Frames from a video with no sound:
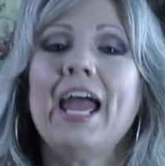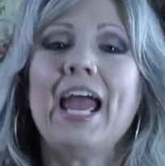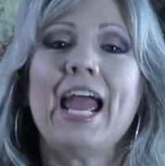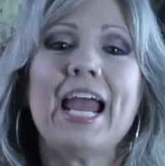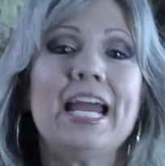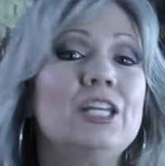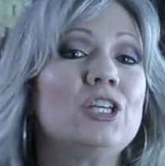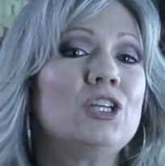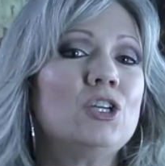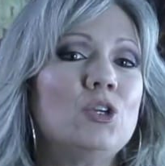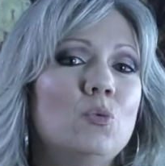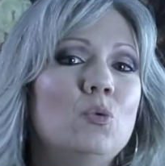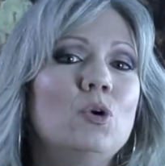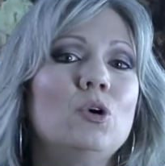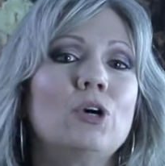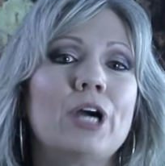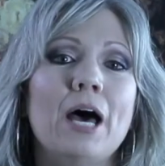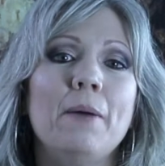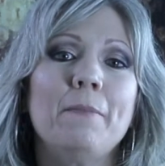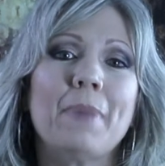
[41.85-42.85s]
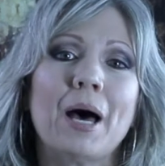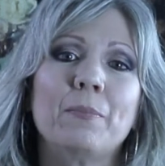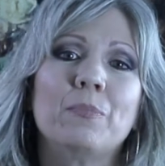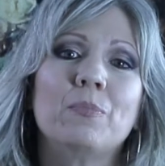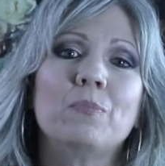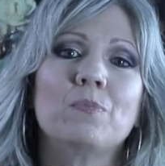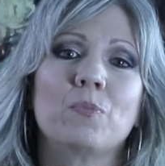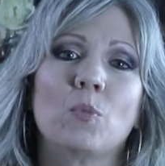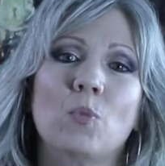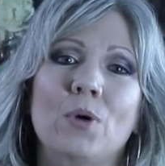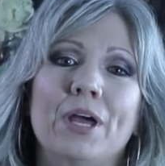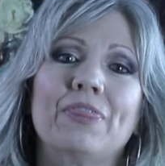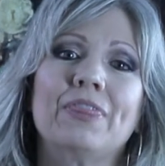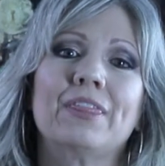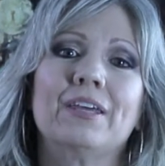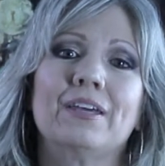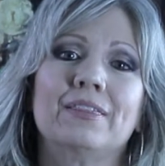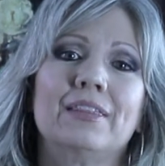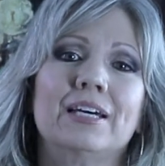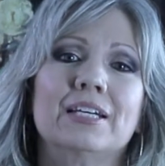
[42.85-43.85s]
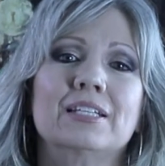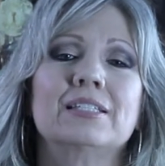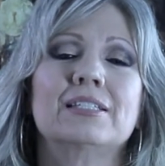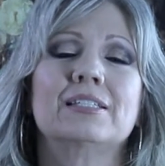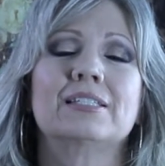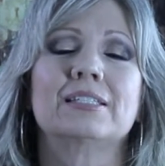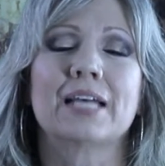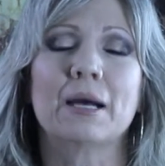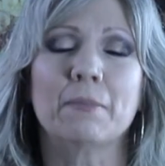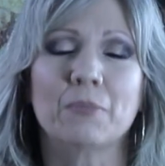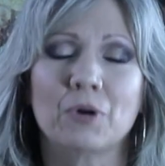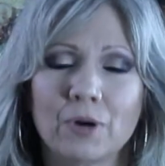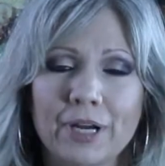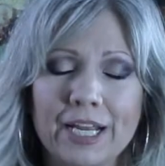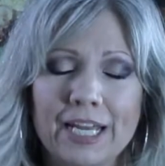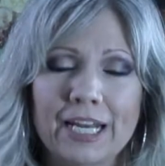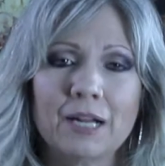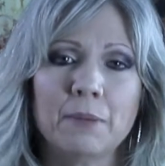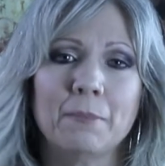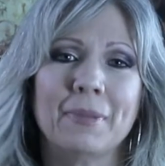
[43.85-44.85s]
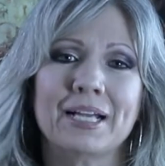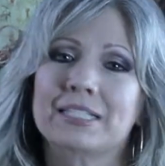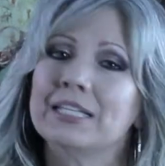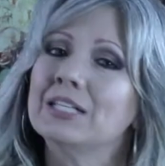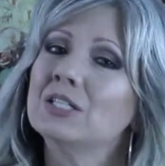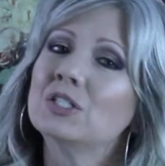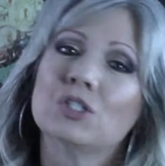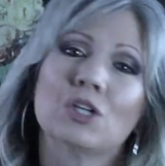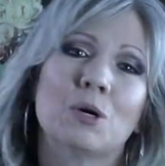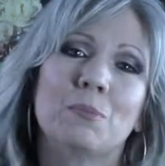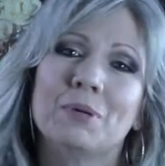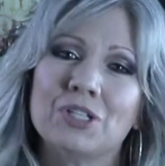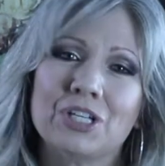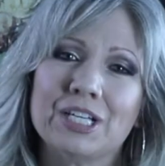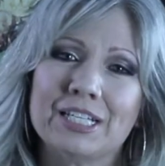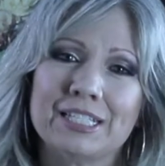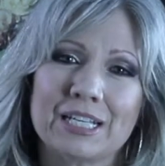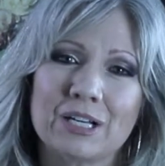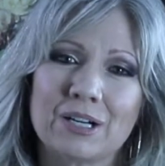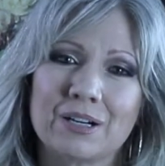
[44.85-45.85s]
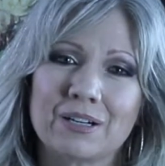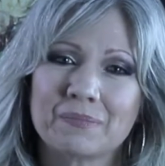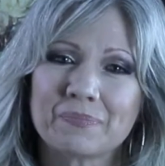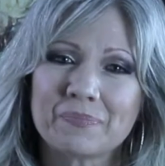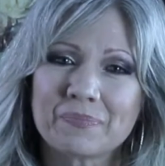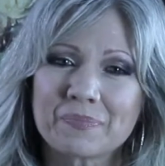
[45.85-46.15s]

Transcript: and you will come up with the summary, and it makes it so much easier.